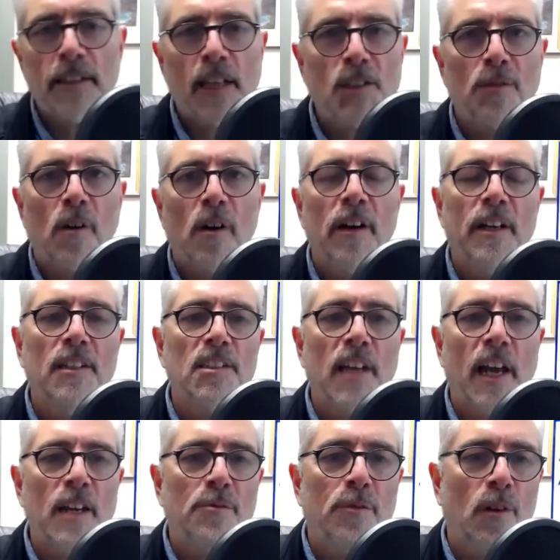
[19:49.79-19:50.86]
I think that's very
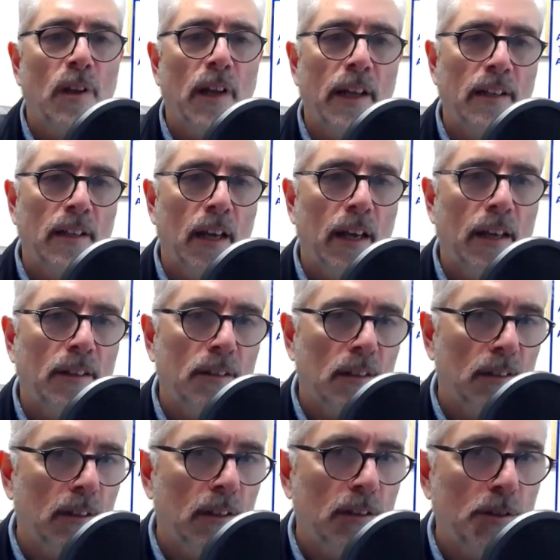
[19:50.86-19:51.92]
insightful.
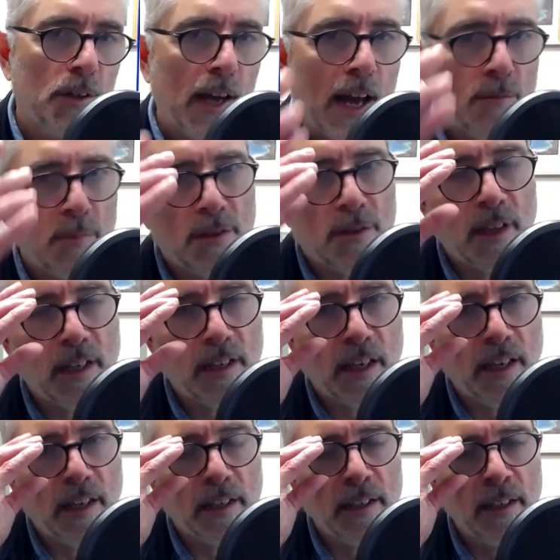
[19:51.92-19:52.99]
And you got me
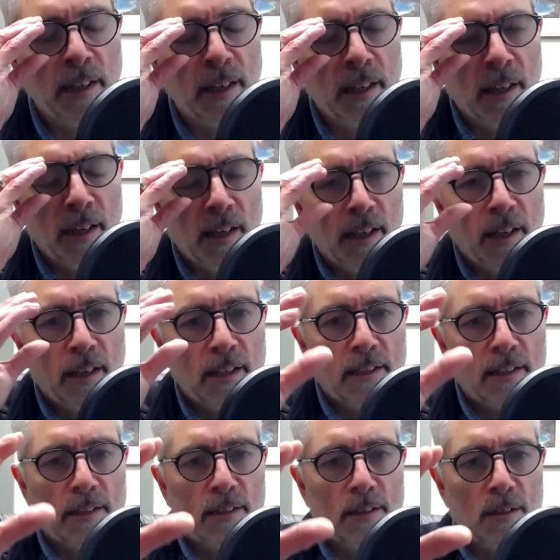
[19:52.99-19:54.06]
thinking
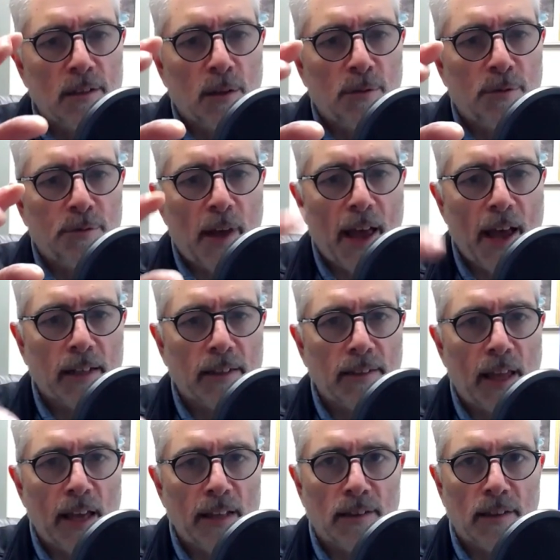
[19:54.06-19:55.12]
the
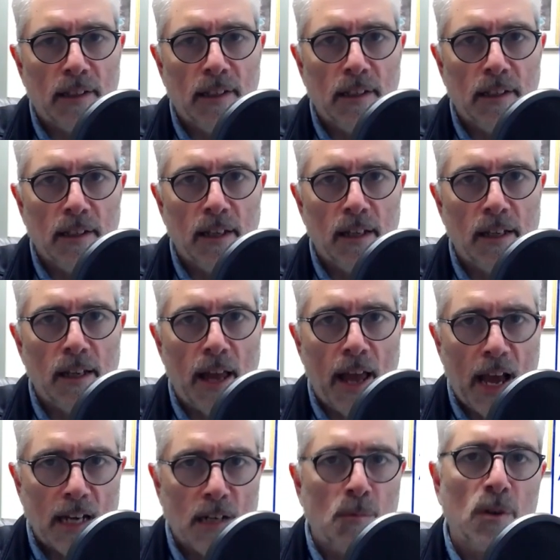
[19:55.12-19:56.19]
fact that the
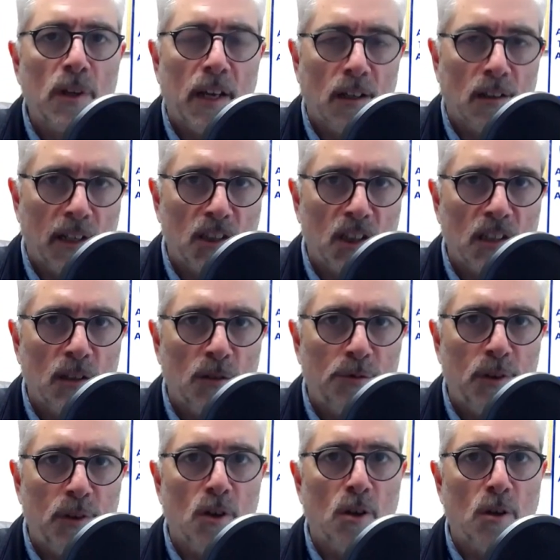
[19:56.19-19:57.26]
animal killings in the
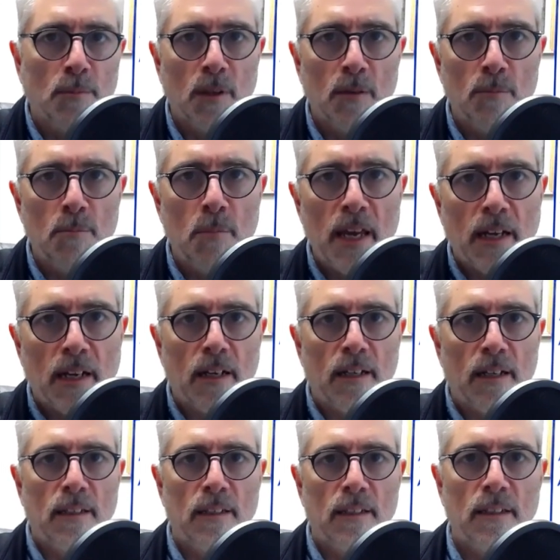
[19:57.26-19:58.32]
film
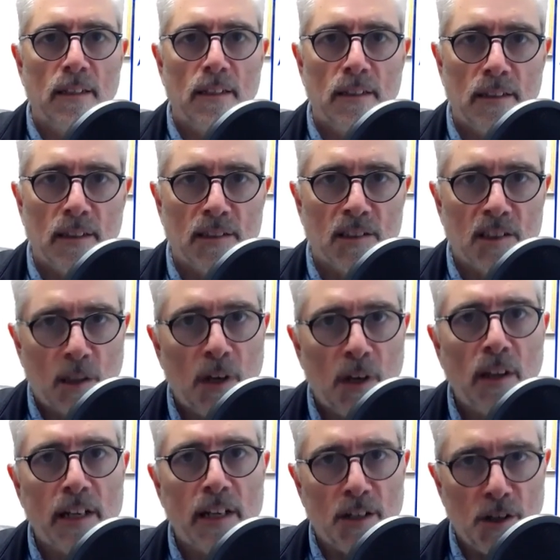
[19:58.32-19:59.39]
make the
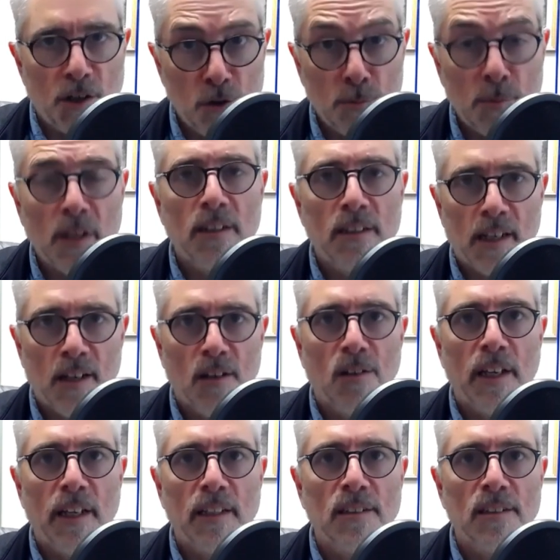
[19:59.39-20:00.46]
simulated human
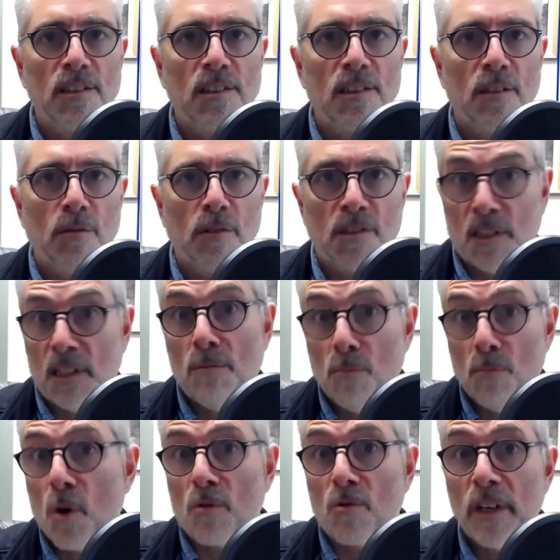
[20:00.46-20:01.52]
killings seem
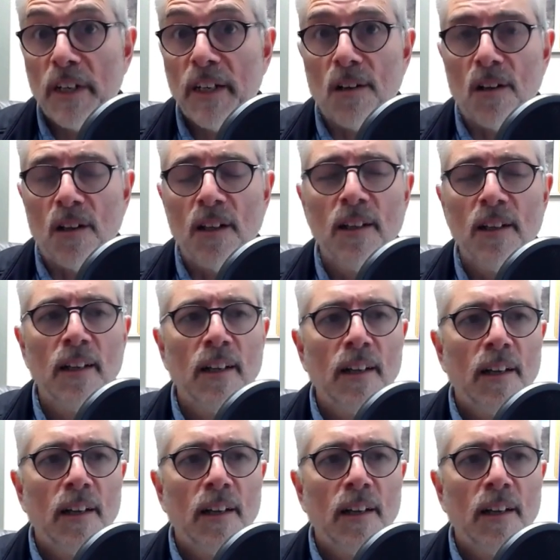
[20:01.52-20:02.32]
more real